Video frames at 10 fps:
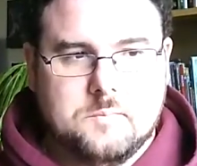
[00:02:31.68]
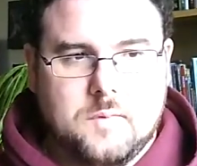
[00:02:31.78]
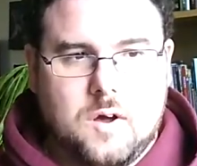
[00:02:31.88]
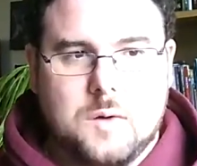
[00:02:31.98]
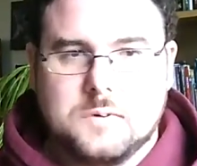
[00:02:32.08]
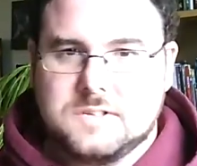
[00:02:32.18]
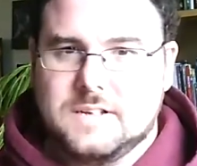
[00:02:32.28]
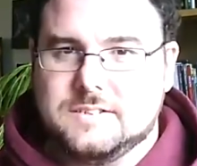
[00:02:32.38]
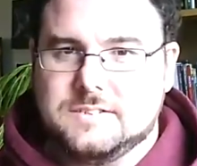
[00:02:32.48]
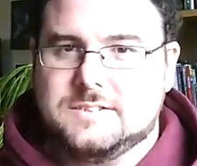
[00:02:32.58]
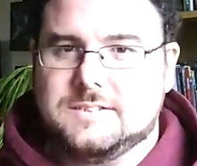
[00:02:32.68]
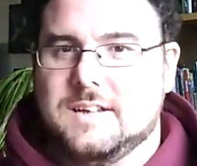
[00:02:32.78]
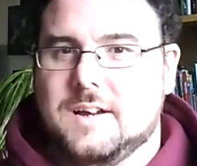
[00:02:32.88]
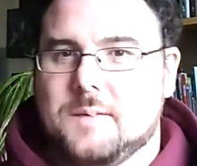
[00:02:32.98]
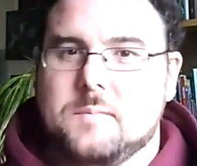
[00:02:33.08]
almost like there's
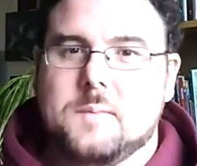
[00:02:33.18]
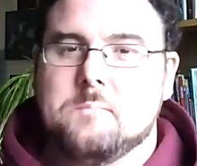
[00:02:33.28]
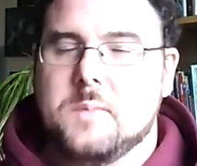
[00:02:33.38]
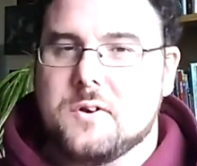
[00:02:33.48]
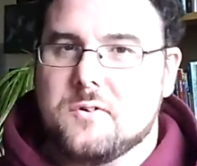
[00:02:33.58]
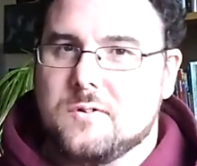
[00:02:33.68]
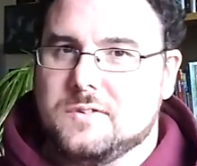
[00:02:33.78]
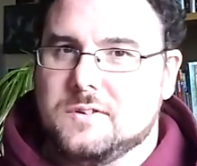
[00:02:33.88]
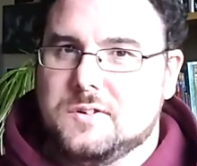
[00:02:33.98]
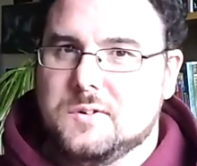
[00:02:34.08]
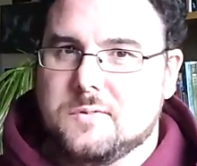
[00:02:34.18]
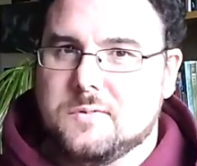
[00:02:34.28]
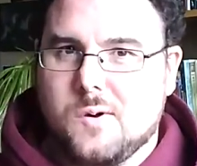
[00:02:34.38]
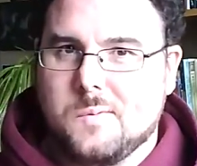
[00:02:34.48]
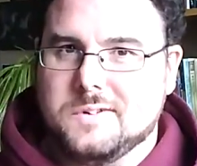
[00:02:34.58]
a mirror of the two
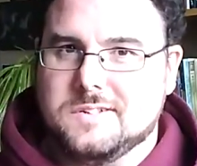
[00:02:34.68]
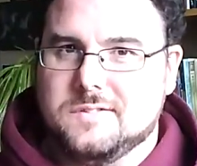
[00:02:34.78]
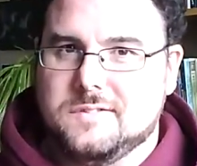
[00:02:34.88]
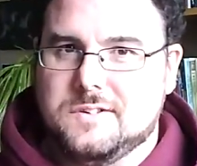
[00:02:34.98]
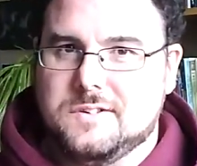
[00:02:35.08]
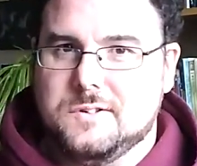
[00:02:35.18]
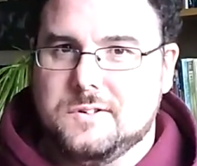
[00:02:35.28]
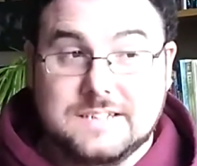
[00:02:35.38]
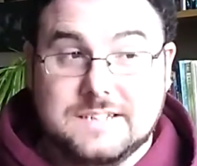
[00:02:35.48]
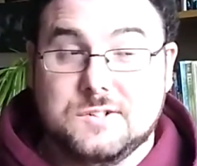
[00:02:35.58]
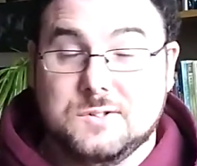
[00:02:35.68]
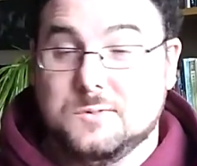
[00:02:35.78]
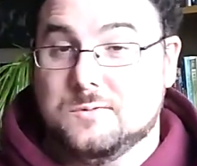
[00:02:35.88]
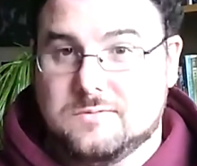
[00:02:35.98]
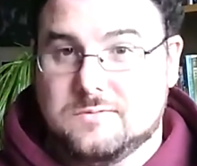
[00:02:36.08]
performances of these
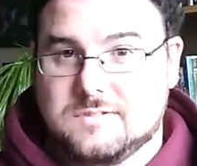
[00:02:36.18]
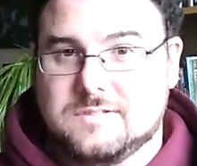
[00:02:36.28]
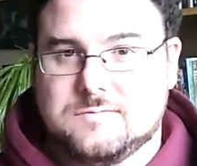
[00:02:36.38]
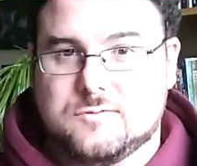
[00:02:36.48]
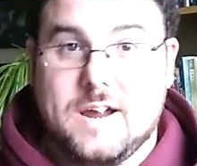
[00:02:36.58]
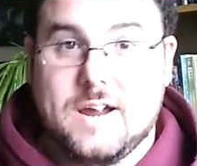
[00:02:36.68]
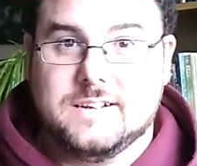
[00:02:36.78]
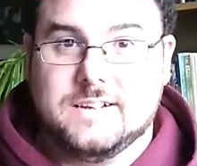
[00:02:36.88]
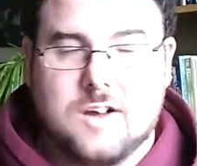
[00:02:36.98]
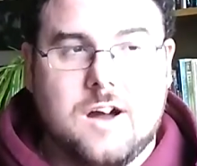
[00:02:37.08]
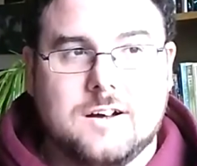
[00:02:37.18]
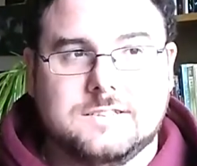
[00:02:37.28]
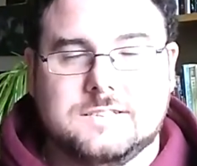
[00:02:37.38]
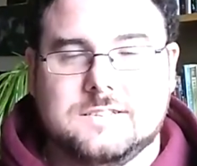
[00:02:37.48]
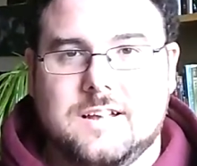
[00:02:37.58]
two great
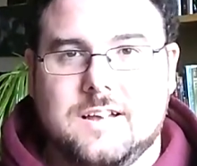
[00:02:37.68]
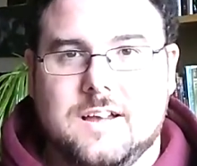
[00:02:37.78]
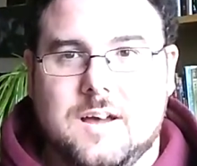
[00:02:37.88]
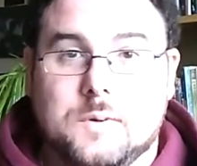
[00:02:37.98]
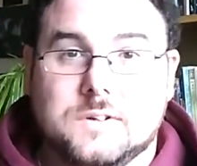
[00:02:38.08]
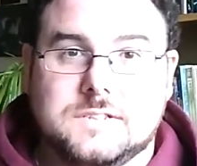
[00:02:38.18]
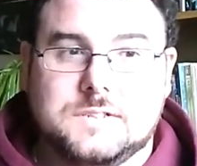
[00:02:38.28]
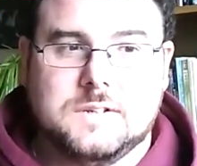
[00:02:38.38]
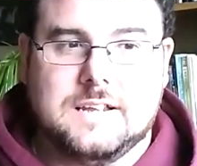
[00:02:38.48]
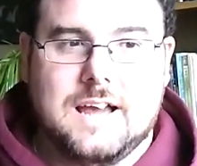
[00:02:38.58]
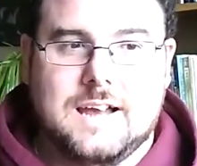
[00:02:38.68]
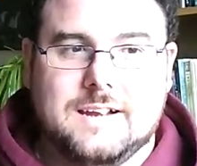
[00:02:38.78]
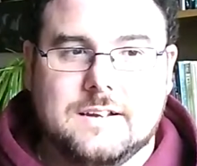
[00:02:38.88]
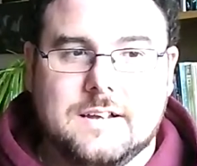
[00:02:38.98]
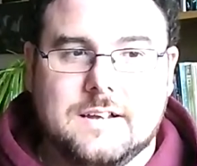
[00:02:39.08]
gods amongst the two of the
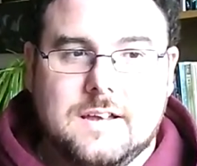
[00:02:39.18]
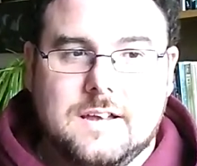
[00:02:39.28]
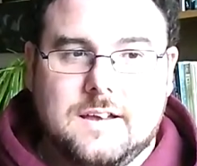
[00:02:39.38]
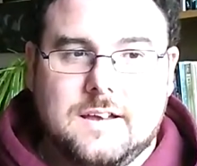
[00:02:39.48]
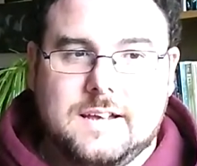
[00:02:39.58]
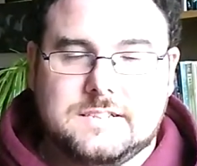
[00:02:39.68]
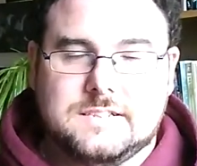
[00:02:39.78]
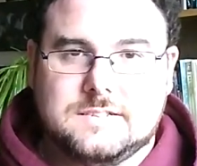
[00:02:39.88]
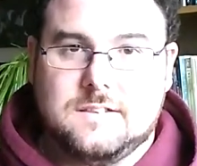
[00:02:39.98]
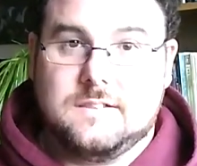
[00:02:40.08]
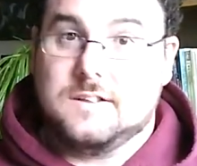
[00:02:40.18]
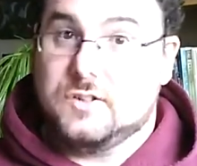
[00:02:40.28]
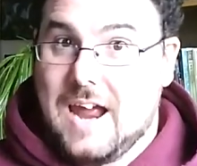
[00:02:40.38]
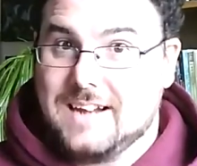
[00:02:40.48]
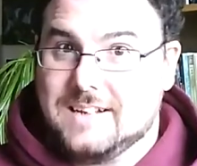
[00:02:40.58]
Danann. It's the
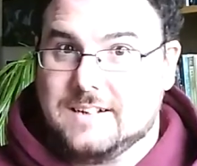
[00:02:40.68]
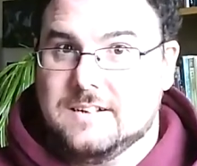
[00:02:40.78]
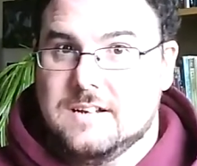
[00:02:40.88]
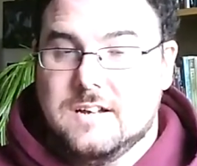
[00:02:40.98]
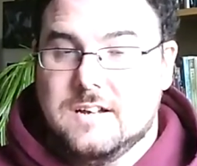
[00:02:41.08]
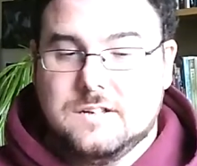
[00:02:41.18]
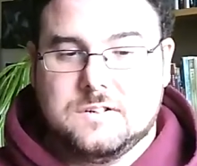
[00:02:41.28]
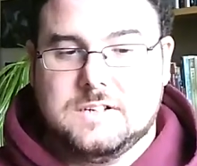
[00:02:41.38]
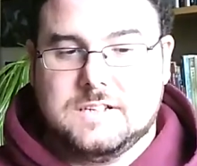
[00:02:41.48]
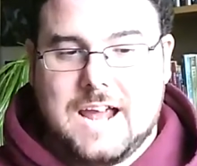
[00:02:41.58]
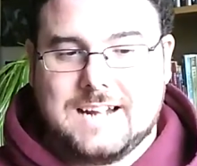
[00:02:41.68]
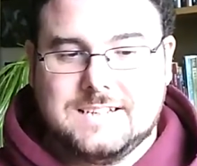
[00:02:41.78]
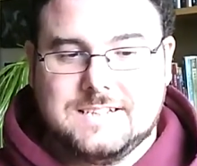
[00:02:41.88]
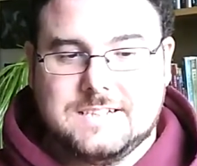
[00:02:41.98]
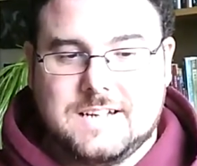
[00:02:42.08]
Dagda. So the
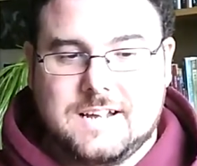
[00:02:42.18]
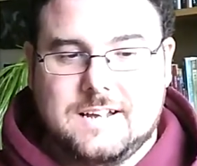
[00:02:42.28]
Dagda's